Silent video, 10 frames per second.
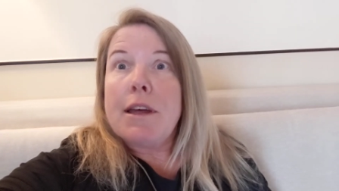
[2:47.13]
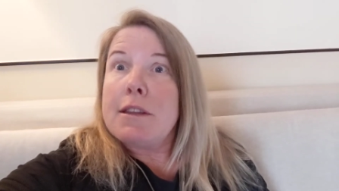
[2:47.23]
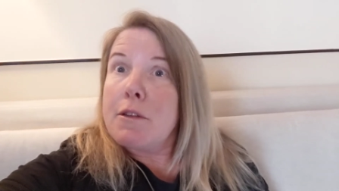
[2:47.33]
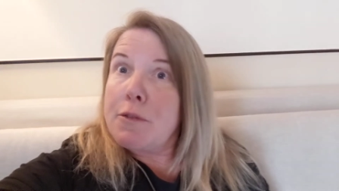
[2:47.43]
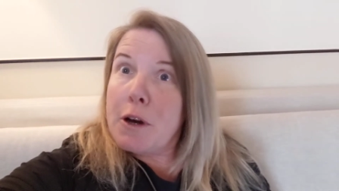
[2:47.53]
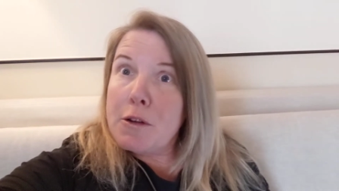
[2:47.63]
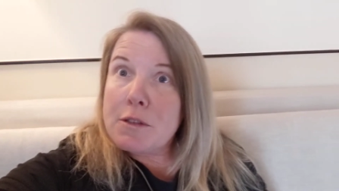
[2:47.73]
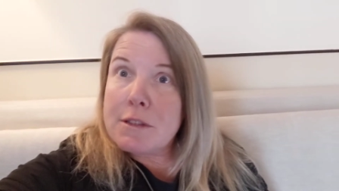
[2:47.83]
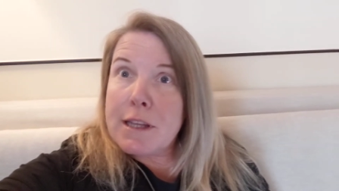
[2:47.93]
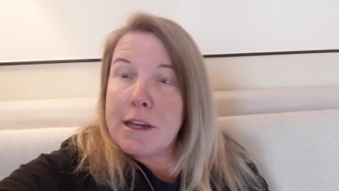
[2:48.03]
The
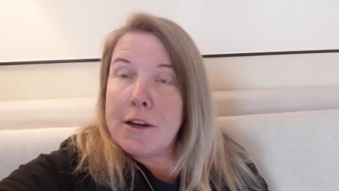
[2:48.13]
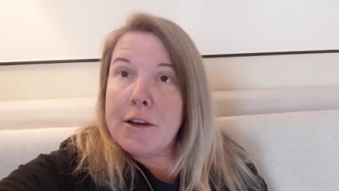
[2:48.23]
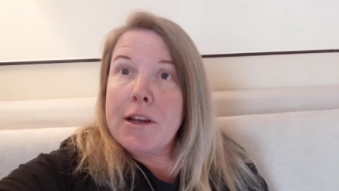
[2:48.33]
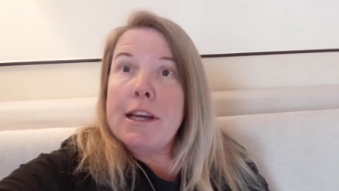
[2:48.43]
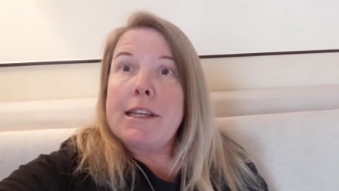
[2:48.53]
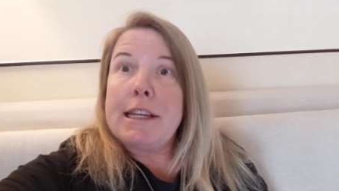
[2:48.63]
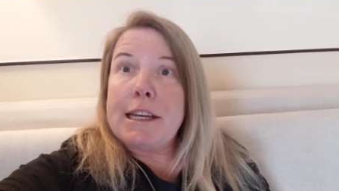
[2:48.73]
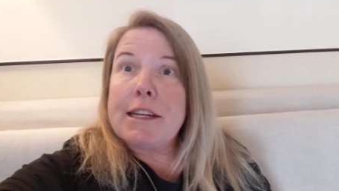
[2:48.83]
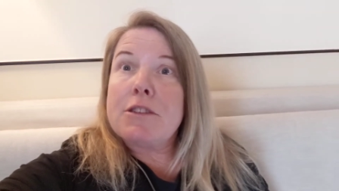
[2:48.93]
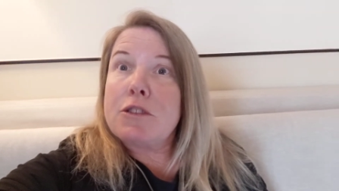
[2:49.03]
folks there
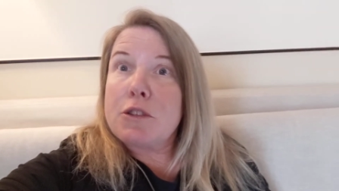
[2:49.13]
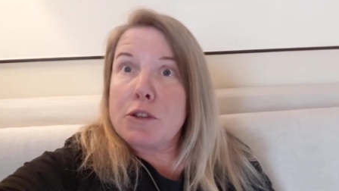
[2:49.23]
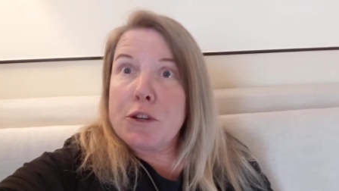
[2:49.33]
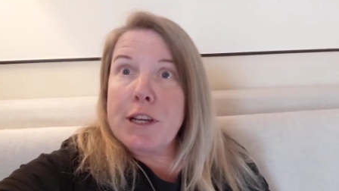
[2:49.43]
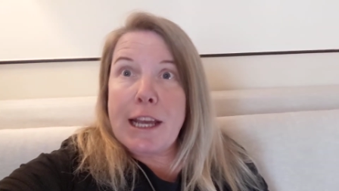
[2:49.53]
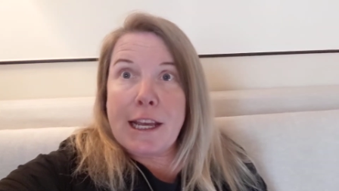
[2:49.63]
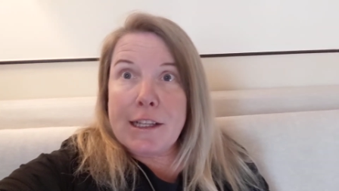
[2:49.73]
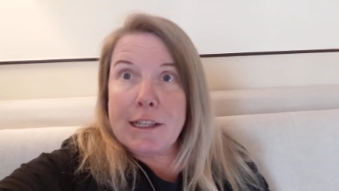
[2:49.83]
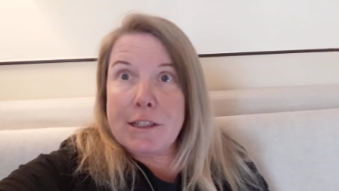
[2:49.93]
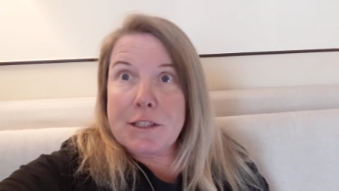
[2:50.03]
needed to learn
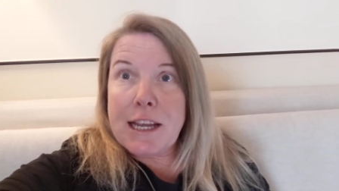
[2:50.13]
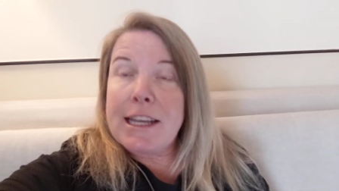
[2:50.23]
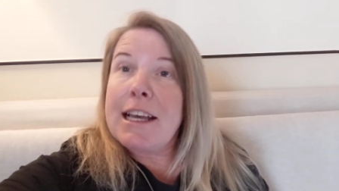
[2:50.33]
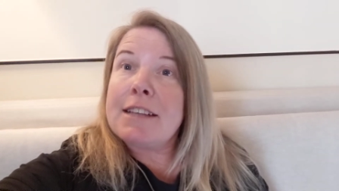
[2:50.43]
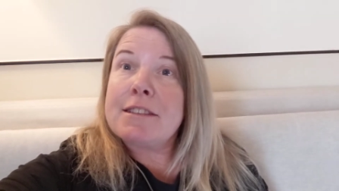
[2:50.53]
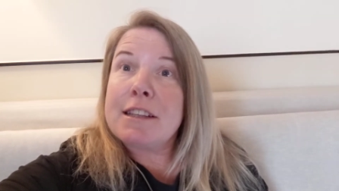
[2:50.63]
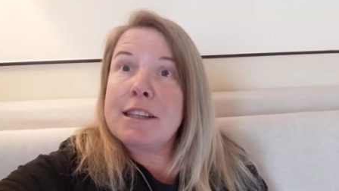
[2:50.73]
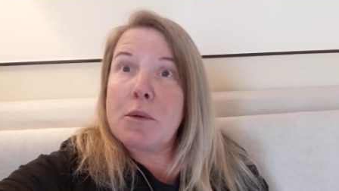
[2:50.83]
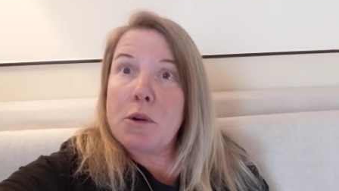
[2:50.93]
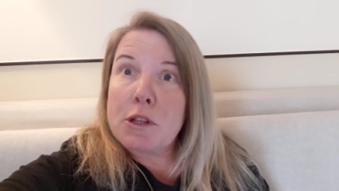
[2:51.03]
English, and as that
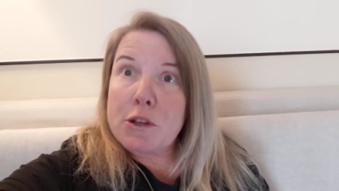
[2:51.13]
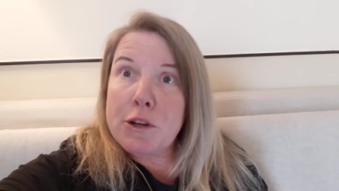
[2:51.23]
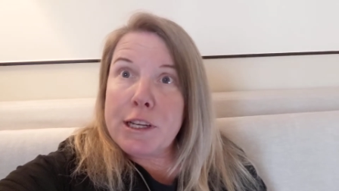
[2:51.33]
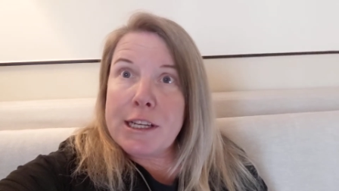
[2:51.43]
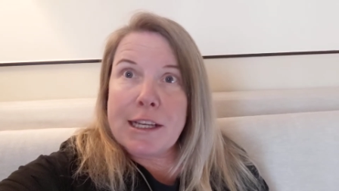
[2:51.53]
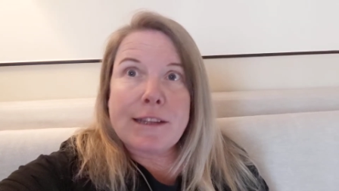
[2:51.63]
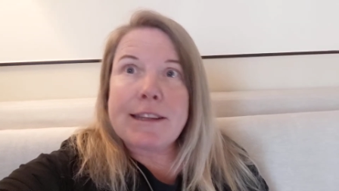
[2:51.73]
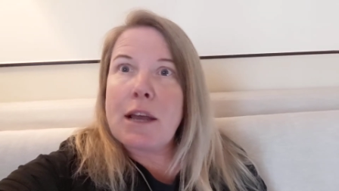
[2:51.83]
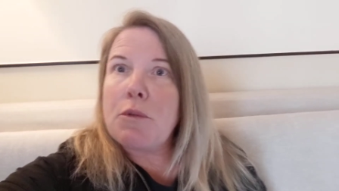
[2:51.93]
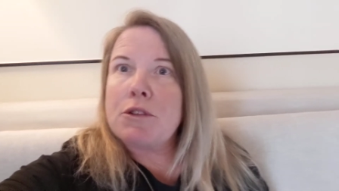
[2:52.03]
they were learning it,
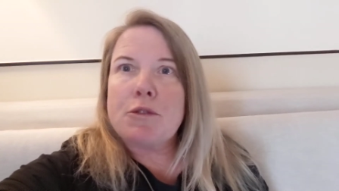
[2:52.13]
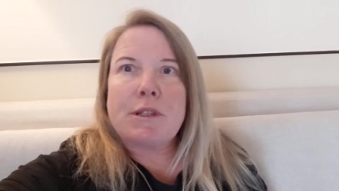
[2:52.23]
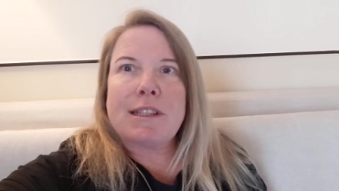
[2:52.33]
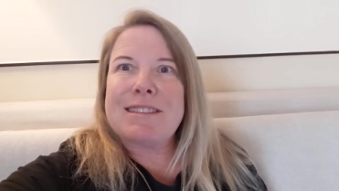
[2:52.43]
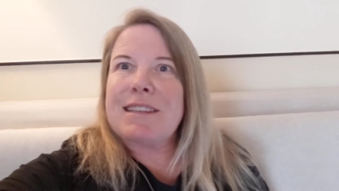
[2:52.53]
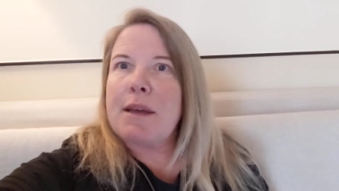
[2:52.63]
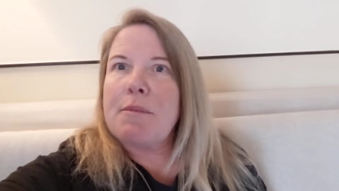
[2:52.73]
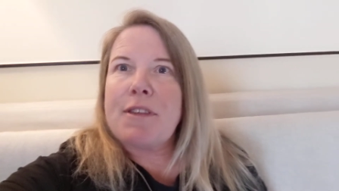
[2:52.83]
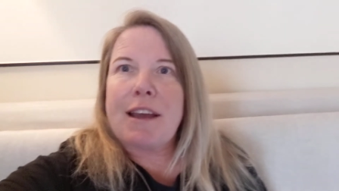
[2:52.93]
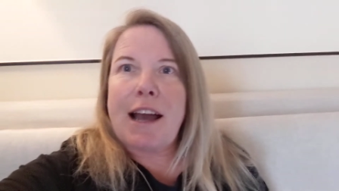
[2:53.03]
they were doing the same
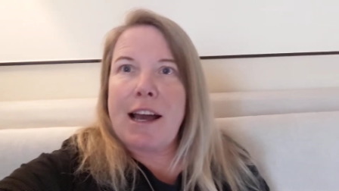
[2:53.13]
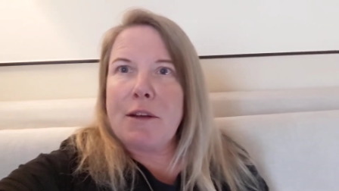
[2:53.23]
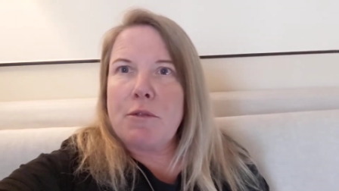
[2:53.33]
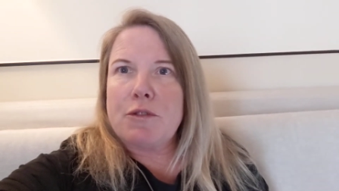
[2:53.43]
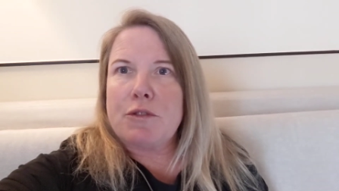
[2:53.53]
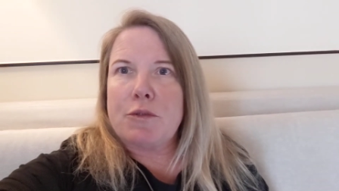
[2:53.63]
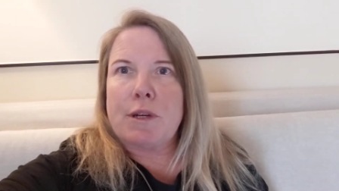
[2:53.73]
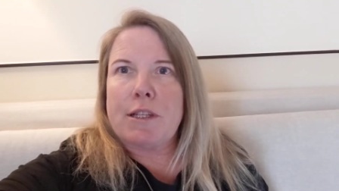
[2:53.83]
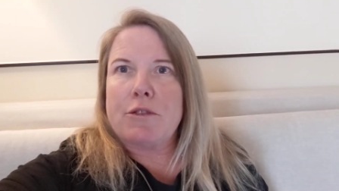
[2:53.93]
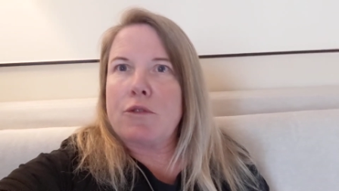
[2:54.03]
thing I was
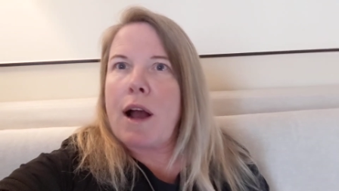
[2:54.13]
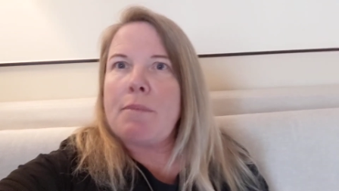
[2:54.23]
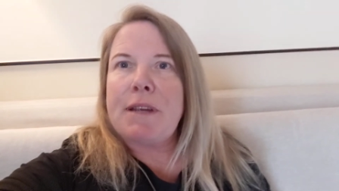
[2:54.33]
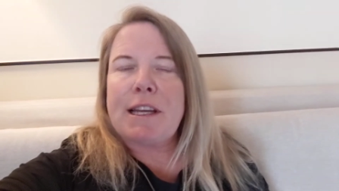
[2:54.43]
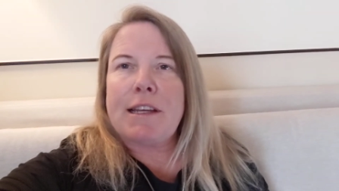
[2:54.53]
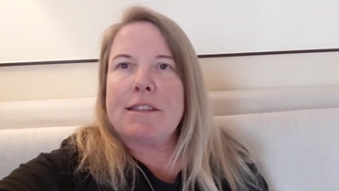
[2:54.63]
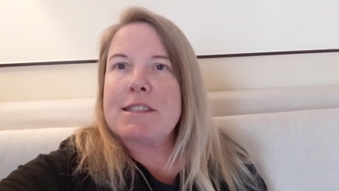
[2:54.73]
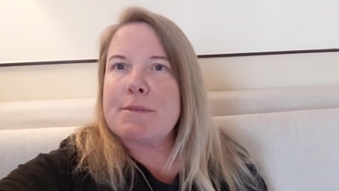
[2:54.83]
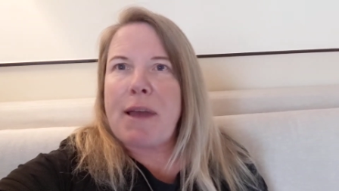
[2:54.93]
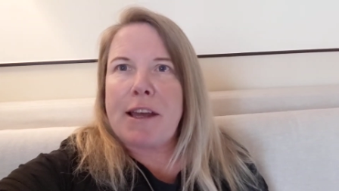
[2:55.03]
doing, dropping in
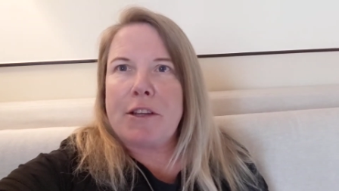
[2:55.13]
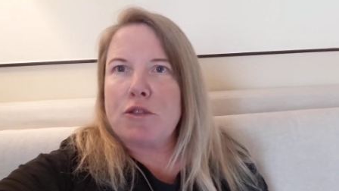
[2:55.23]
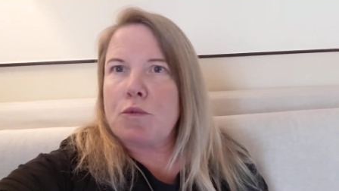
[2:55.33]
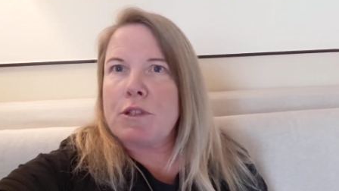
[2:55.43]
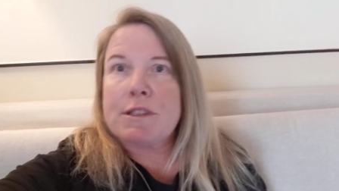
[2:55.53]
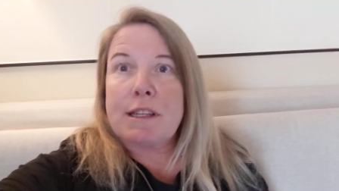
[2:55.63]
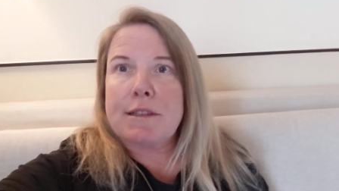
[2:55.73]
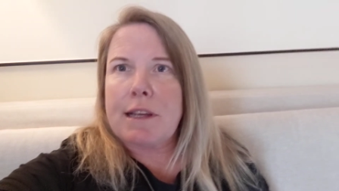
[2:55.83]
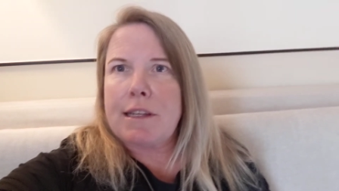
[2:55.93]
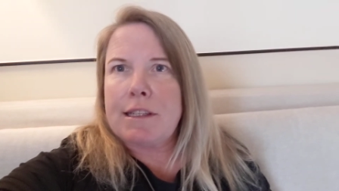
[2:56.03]
Spanish words that
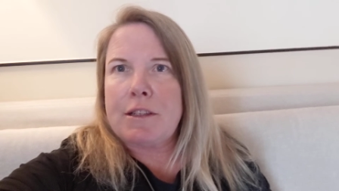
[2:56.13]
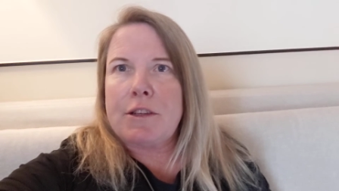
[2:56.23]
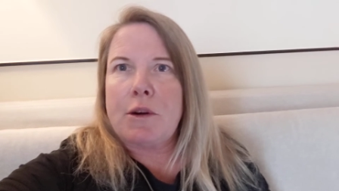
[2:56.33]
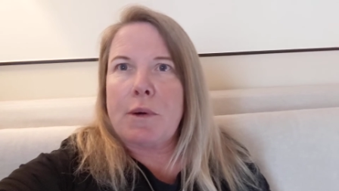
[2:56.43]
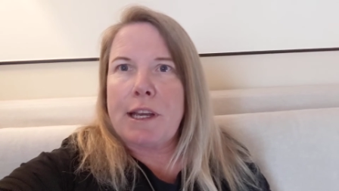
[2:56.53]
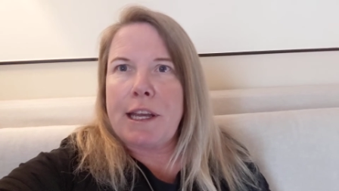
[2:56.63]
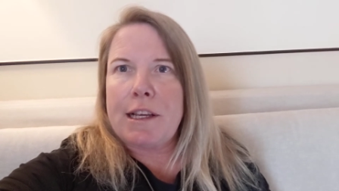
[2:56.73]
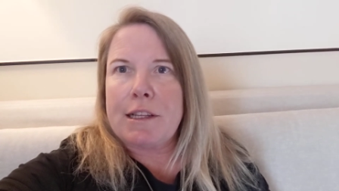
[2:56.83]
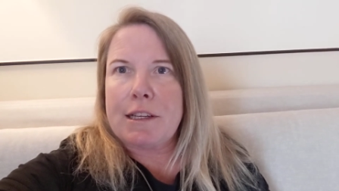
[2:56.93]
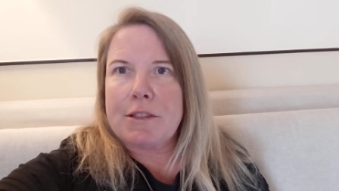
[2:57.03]
they didn't know in
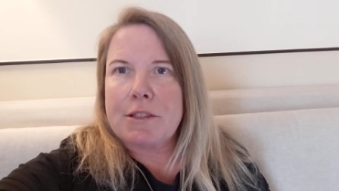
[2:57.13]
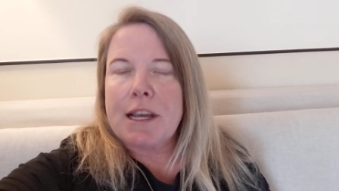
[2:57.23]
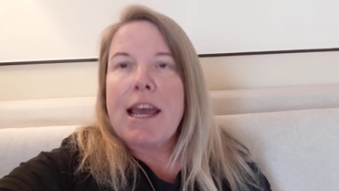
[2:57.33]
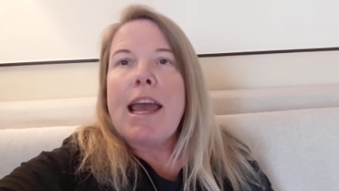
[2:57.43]
English.